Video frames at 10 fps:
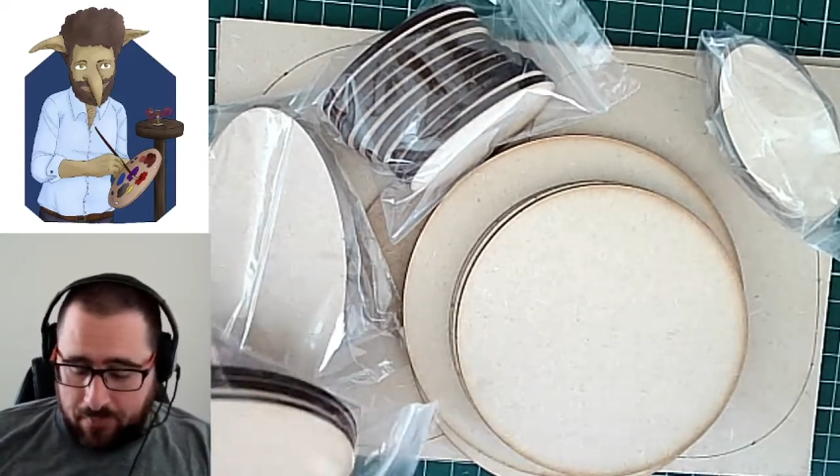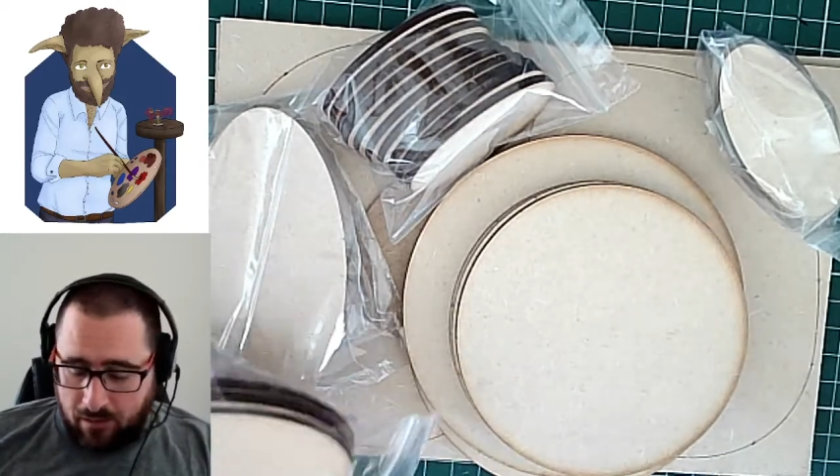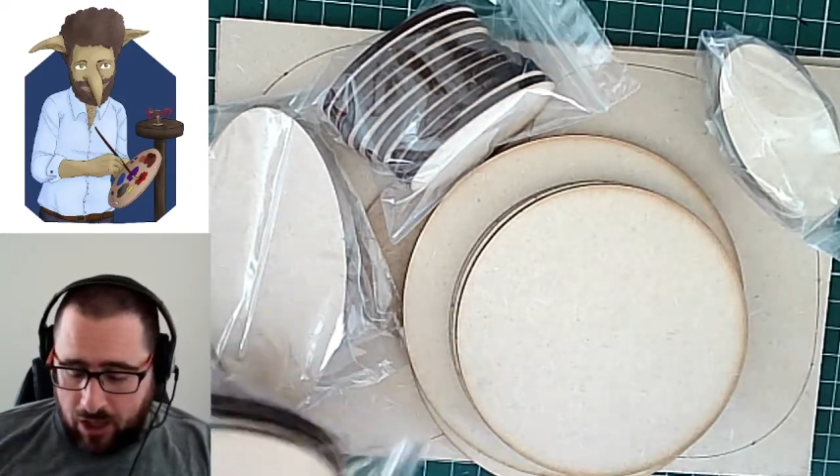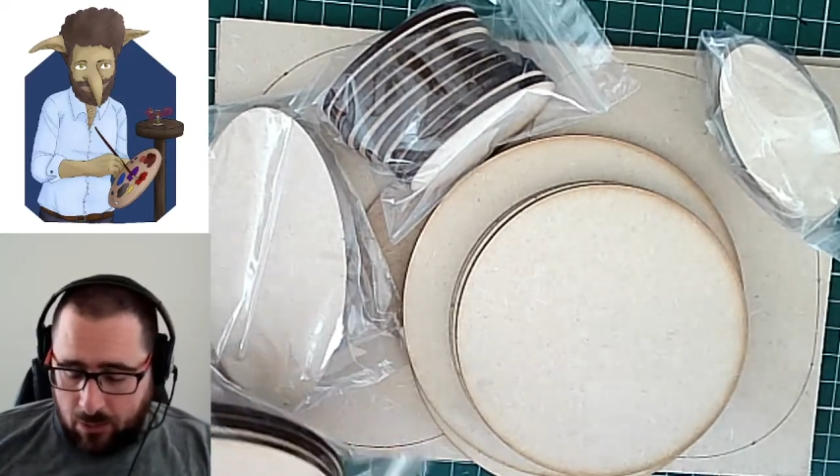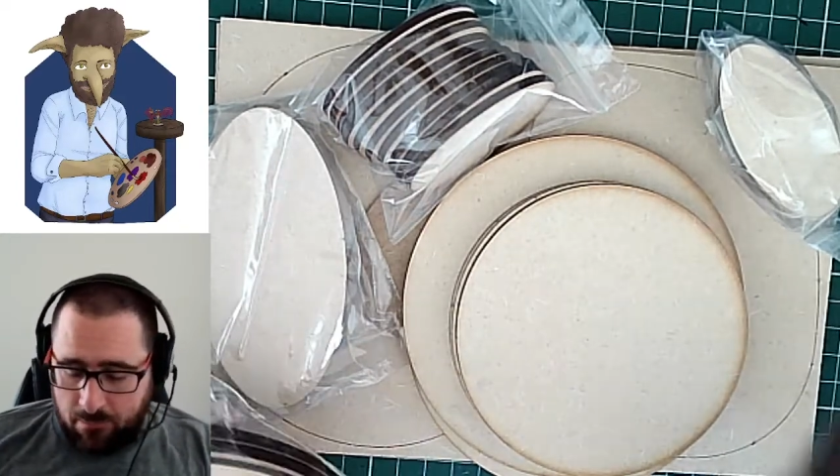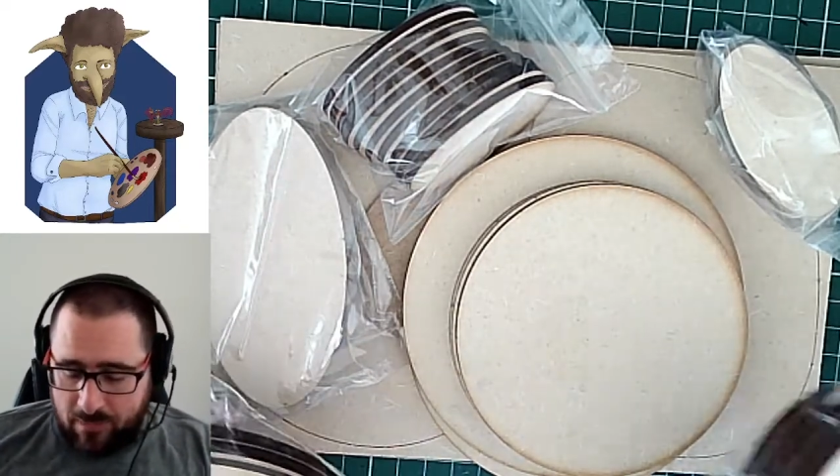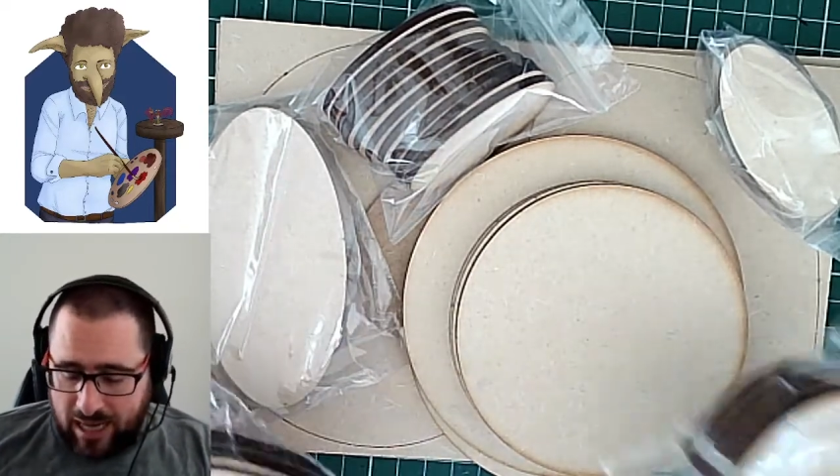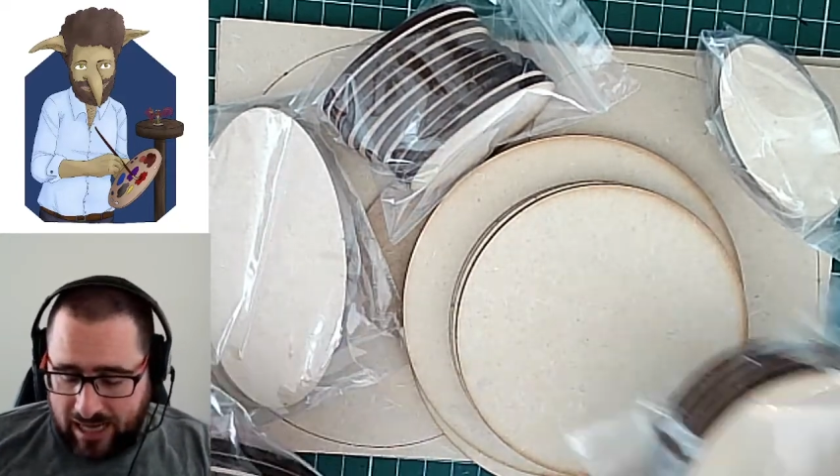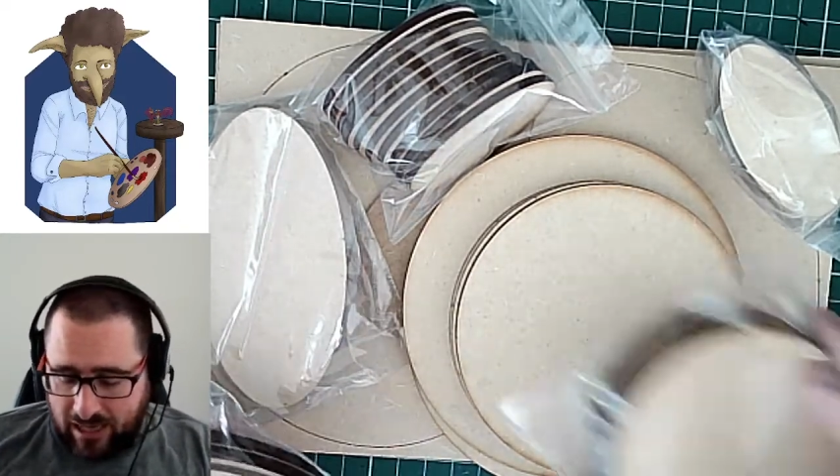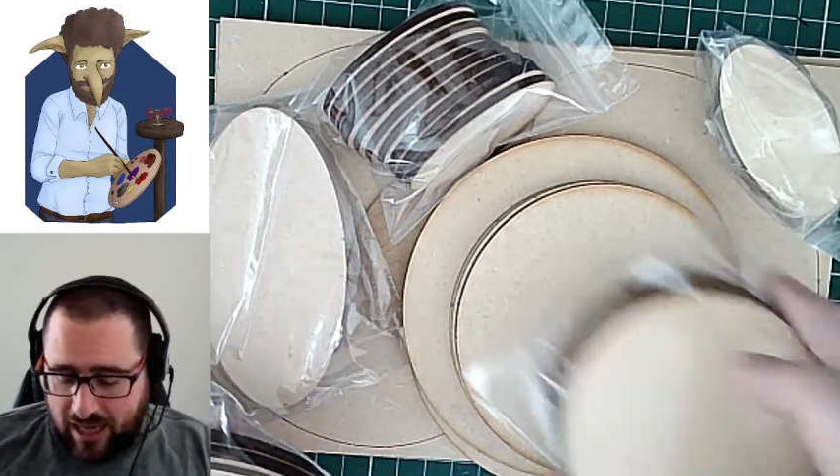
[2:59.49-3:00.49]

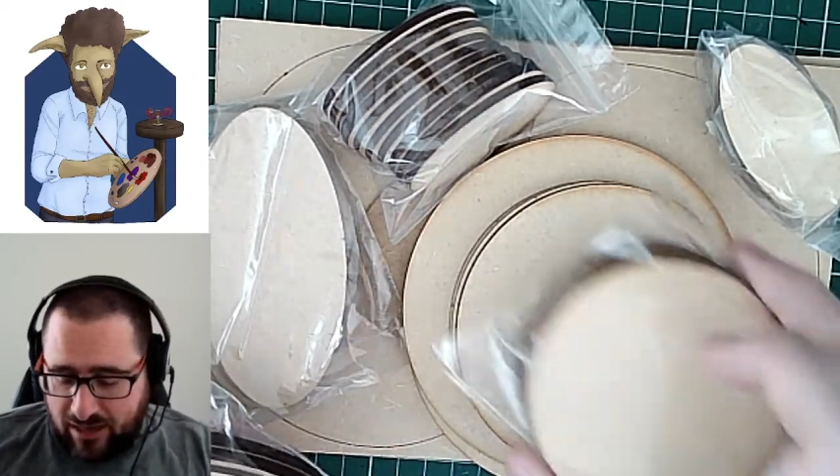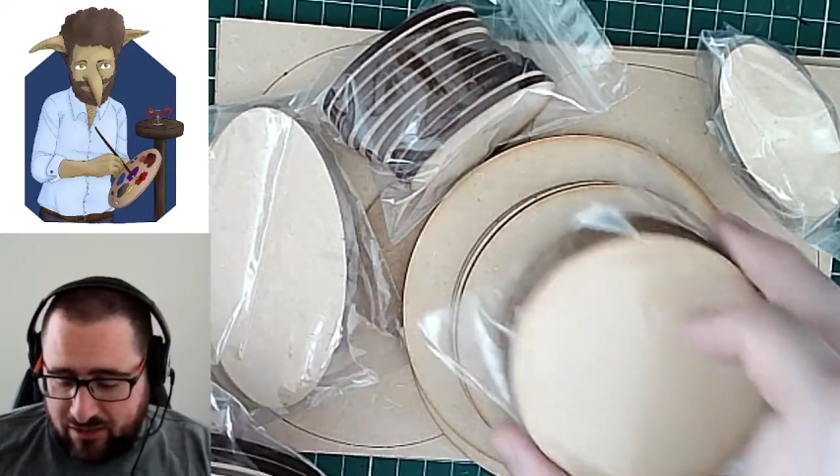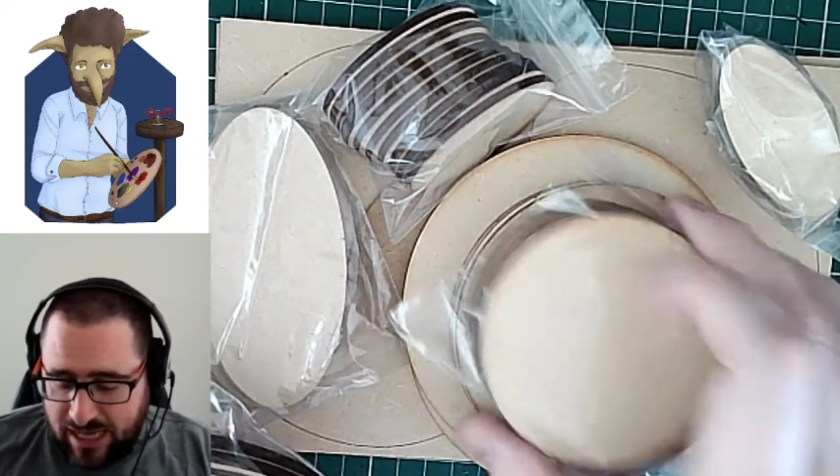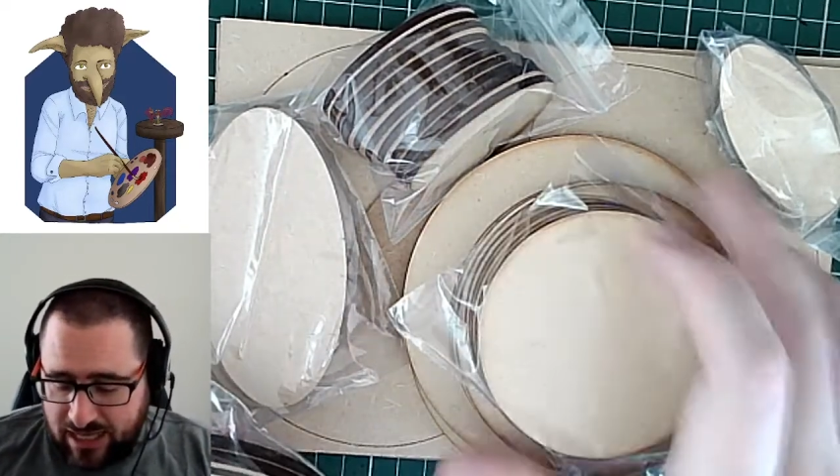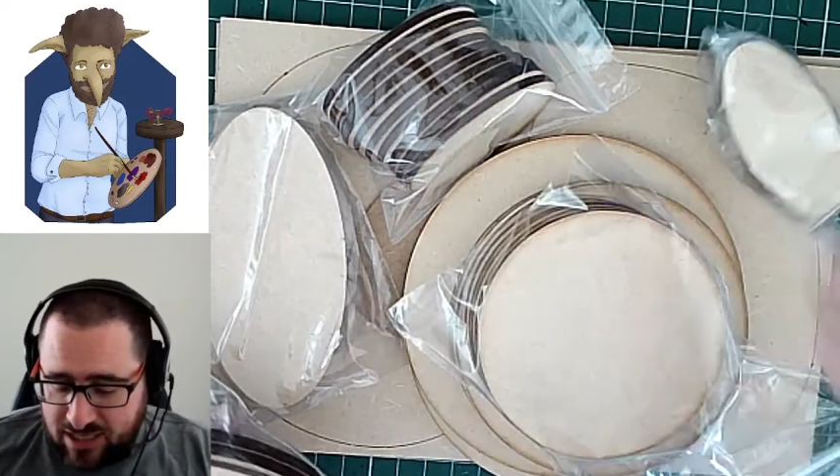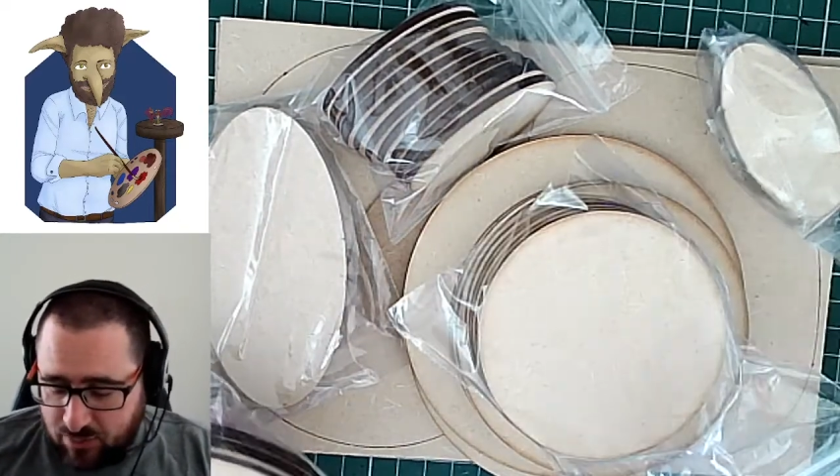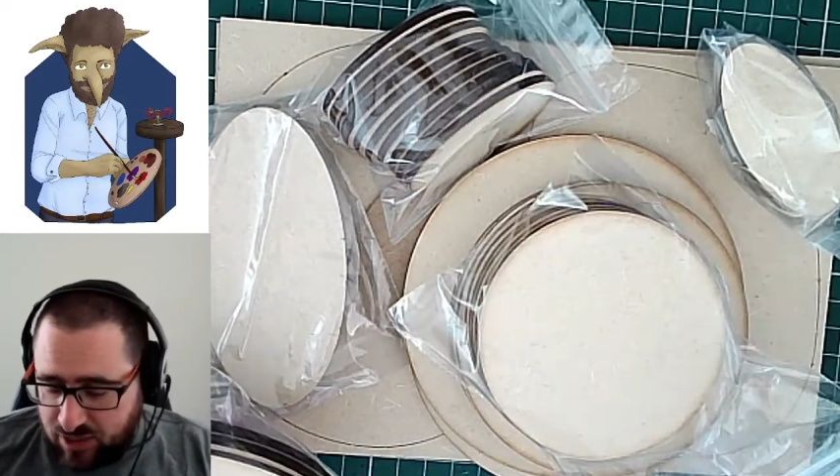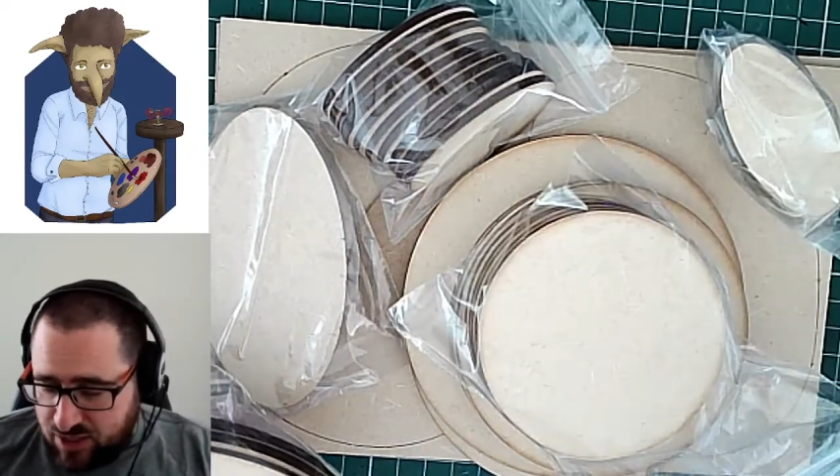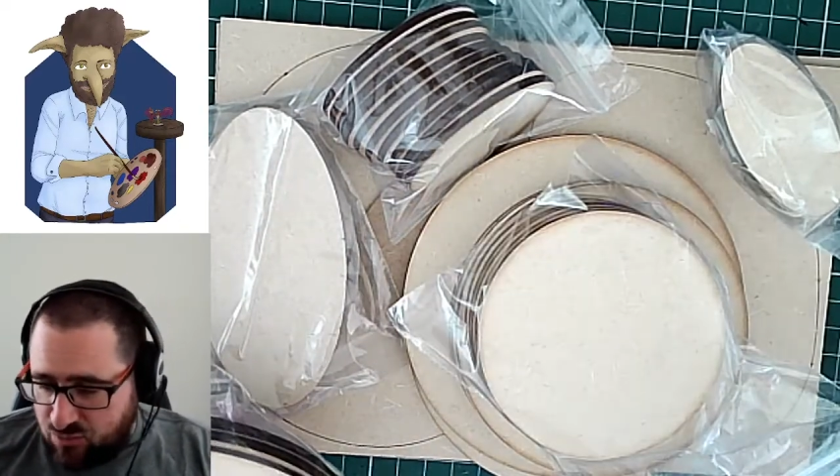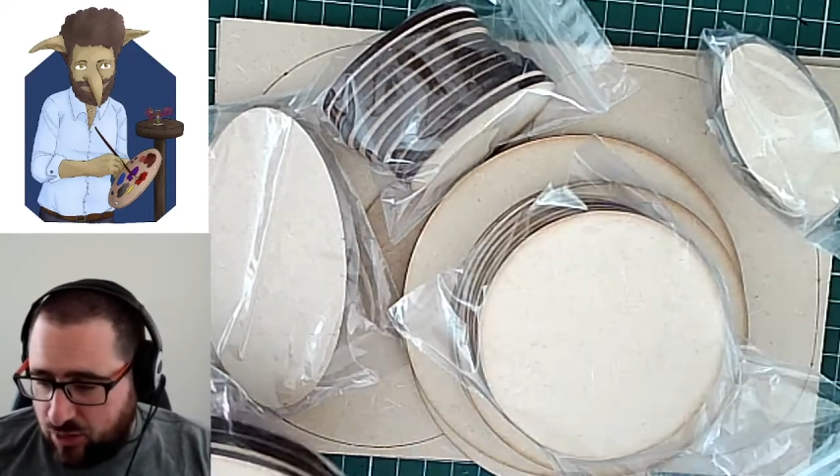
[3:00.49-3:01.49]
and getting some of these really